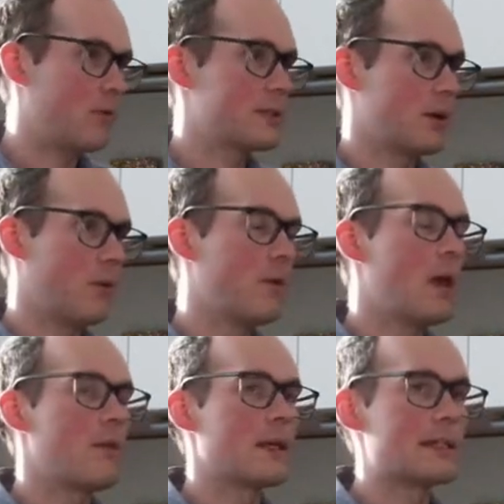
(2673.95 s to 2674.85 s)
Mm-hmm. So
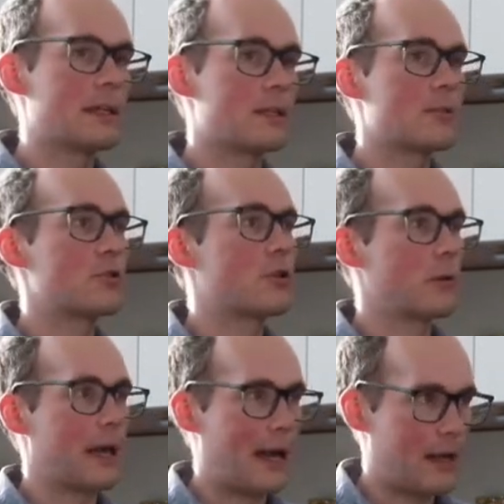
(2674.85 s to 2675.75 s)
things like
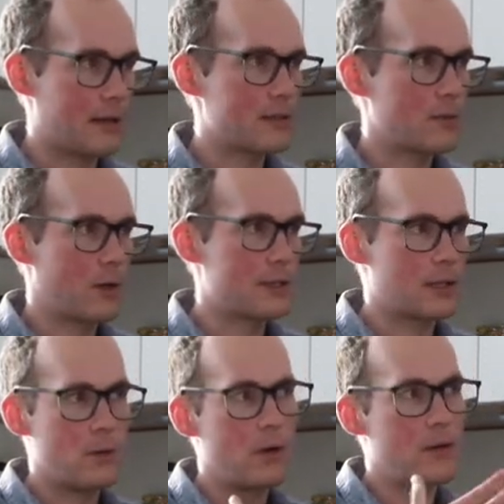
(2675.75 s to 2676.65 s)
surgical guidance, where
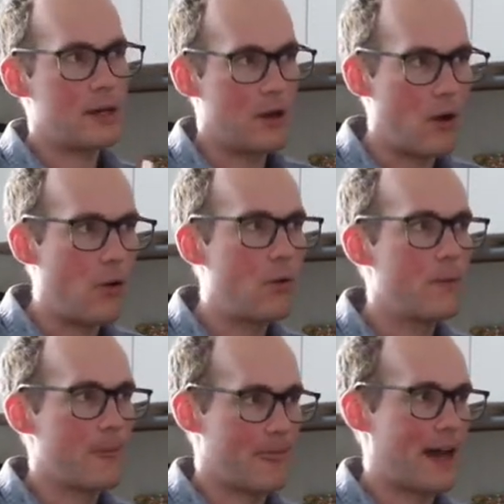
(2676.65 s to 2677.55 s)
it's like you already
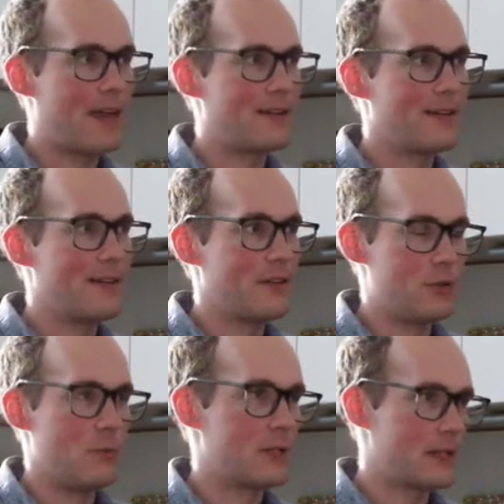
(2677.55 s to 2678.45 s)
know that the
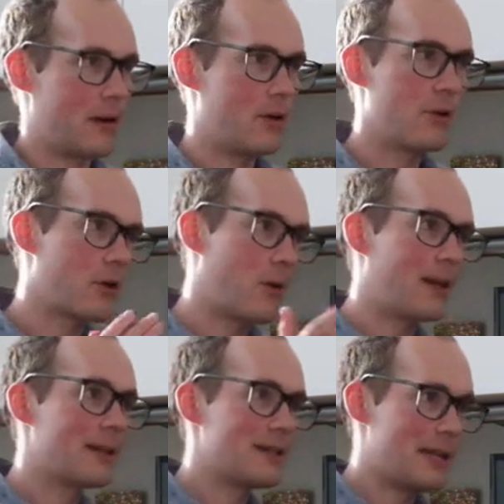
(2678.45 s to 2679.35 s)
tumor's there, you're
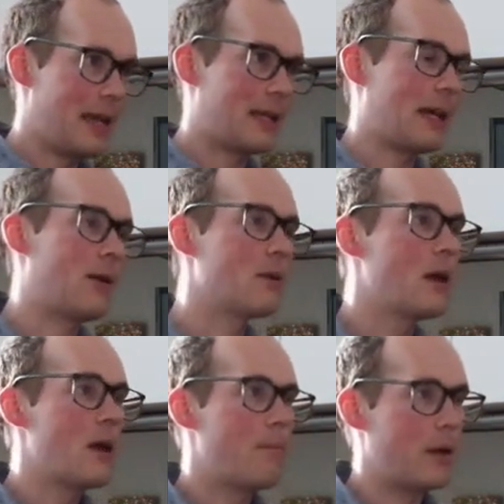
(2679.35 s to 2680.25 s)
going in to take it out,